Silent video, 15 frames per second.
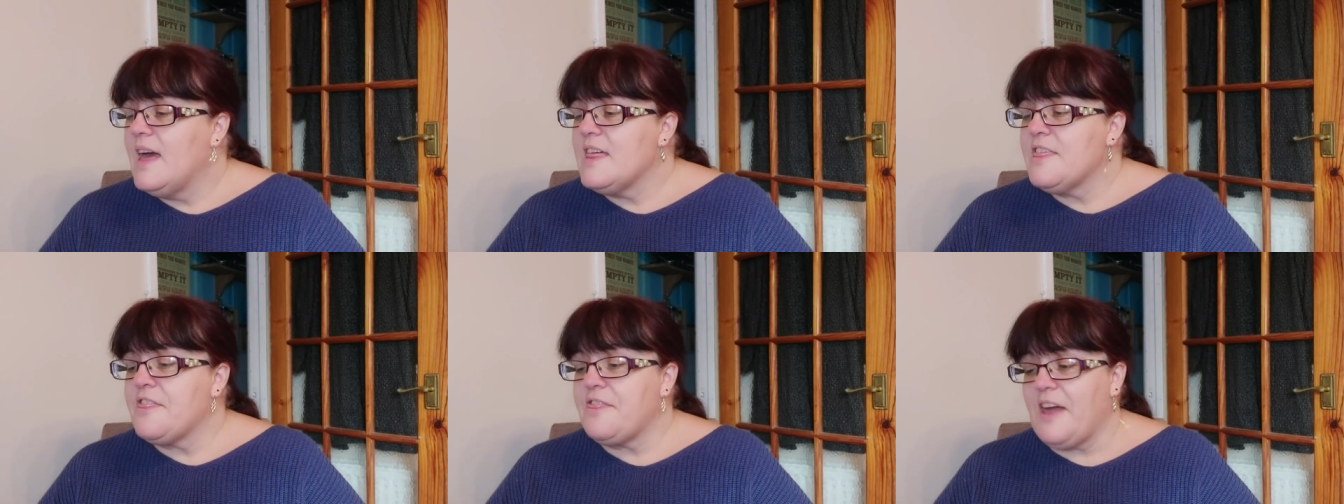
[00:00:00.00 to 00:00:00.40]

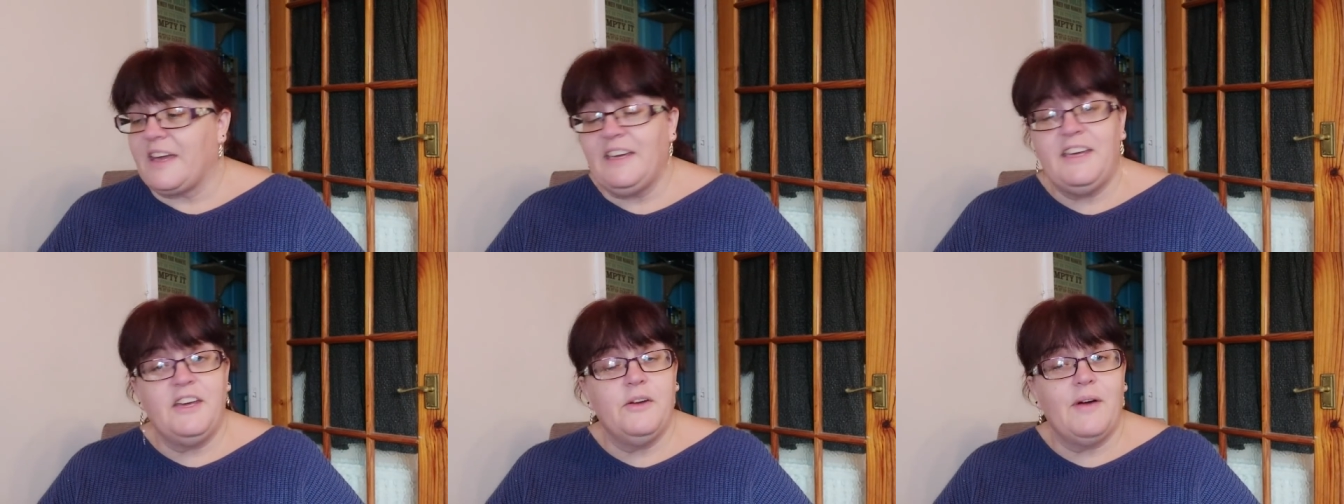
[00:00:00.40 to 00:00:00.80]

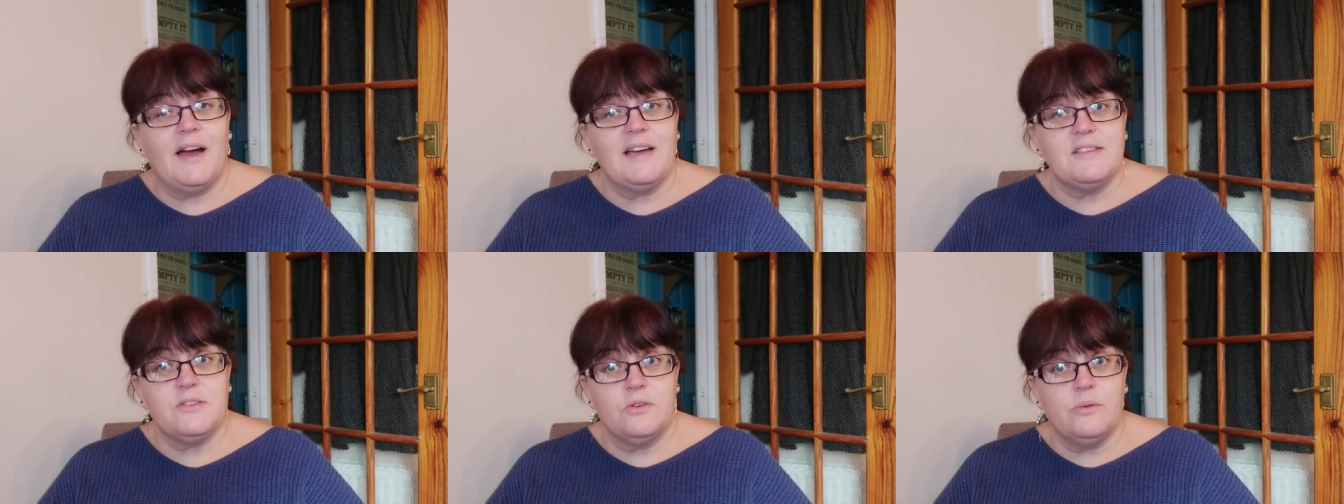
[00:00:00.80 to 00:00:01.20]
Thank you
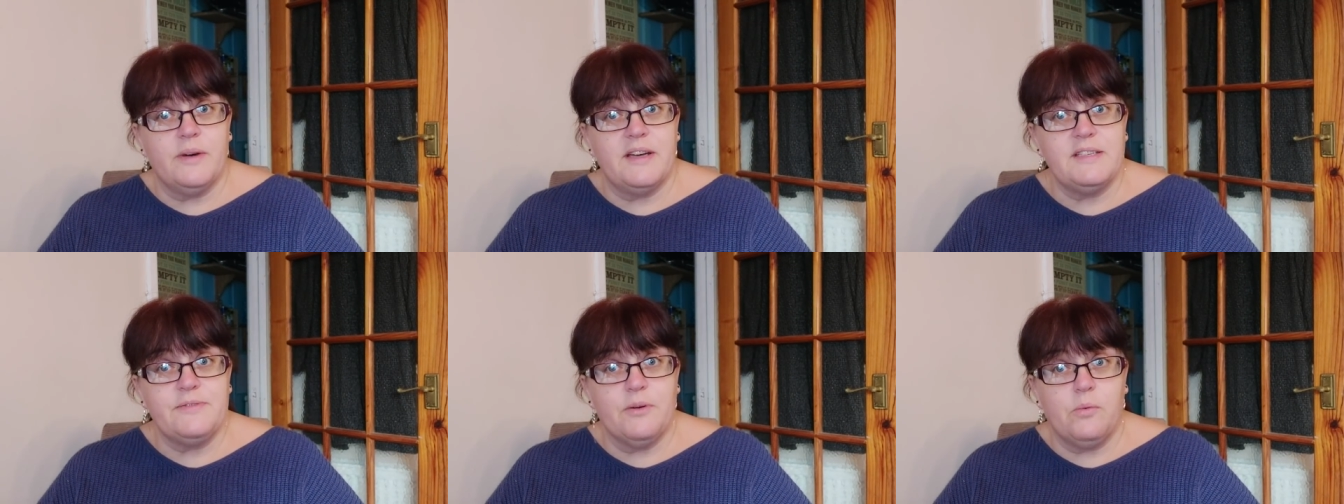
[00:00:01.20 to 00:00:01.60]
as
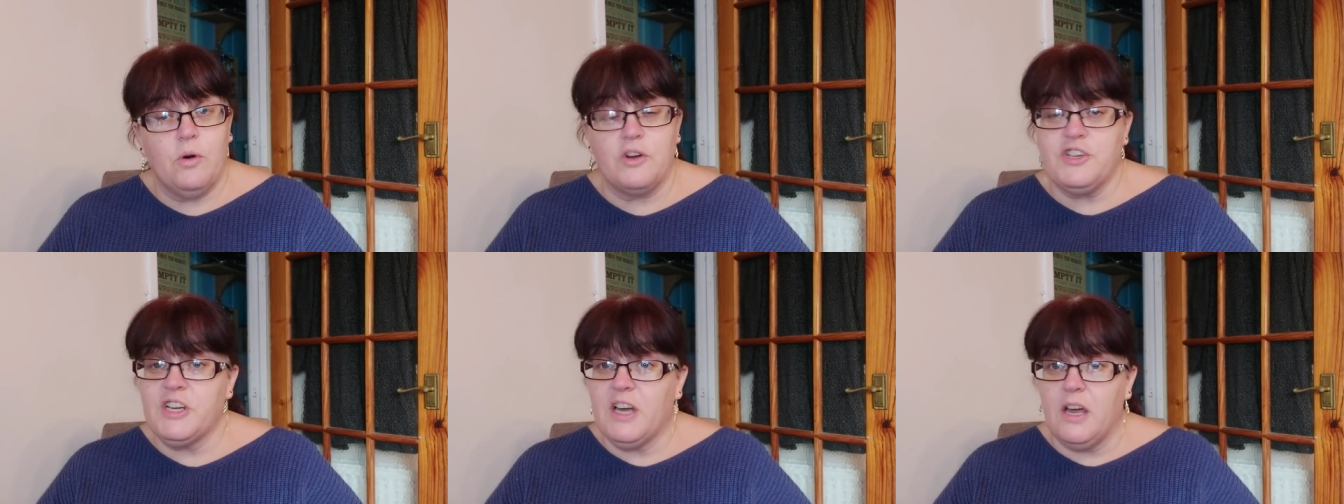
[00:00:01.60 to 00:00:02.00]
always for
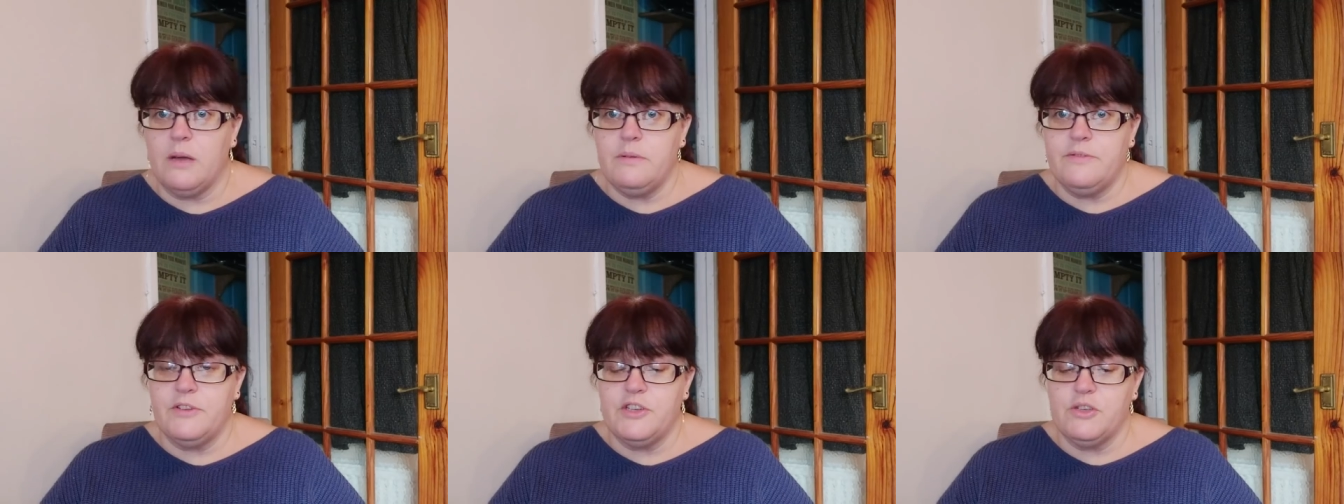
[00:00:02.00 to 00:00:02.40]
watching. I hope
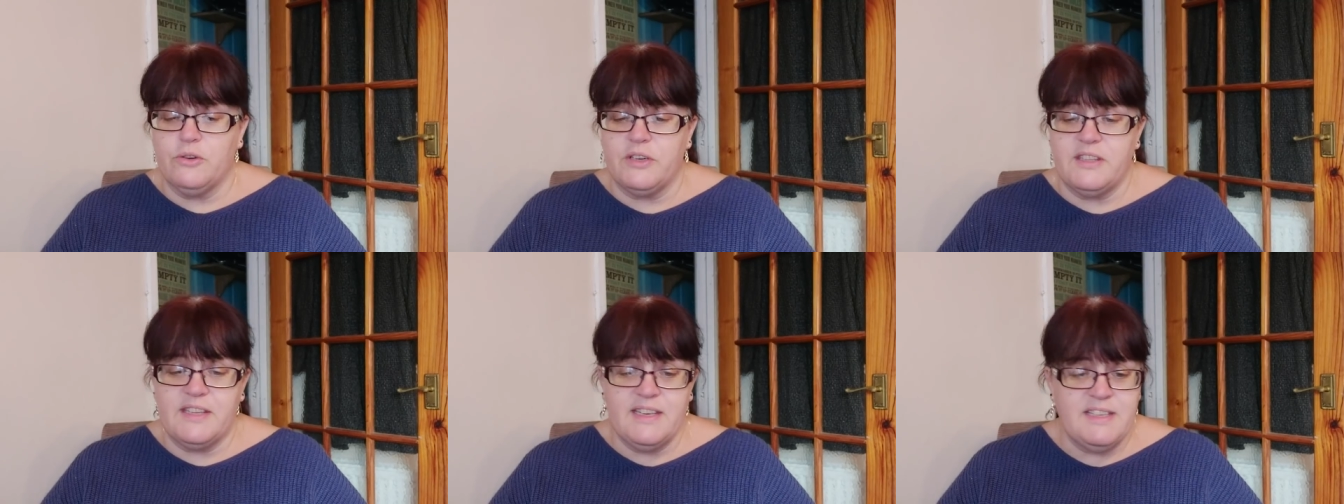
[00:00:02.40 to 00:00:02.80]
you've
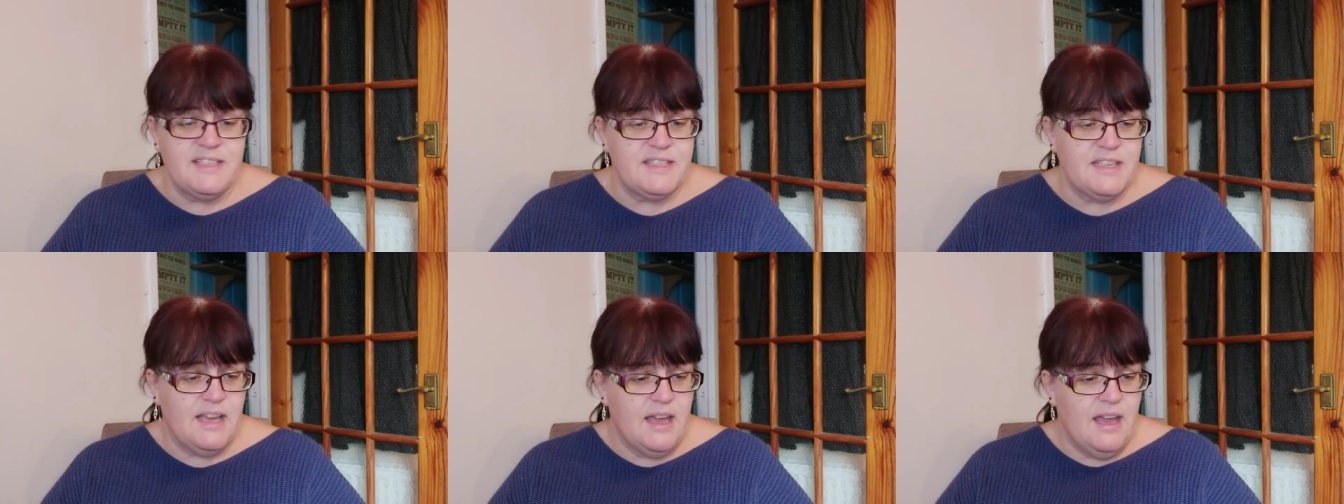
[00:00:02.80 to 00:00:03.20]
enjoyed
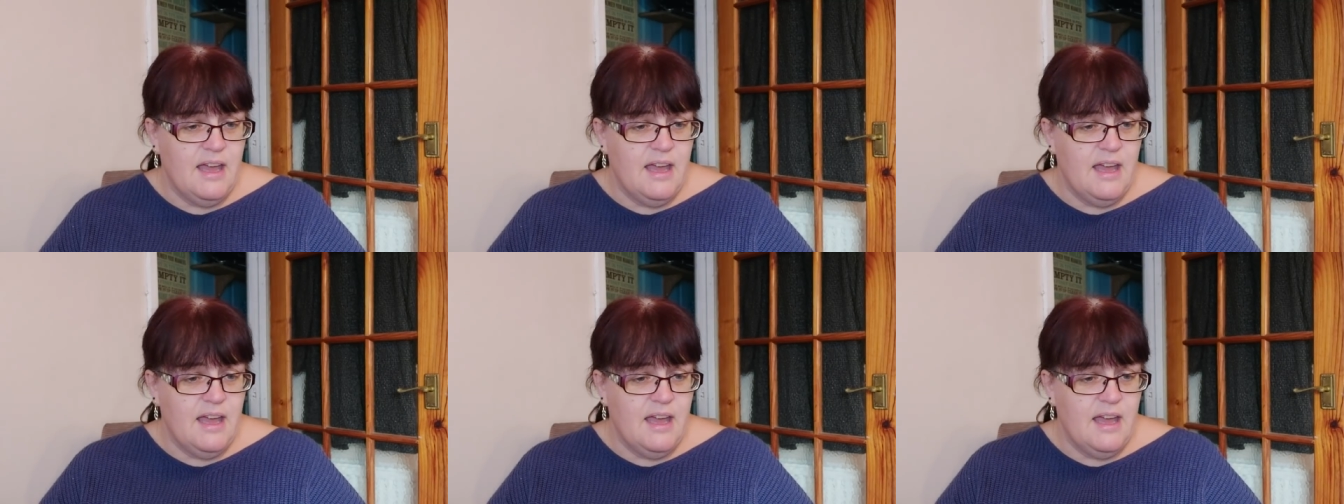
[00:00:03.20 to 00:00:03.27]
this.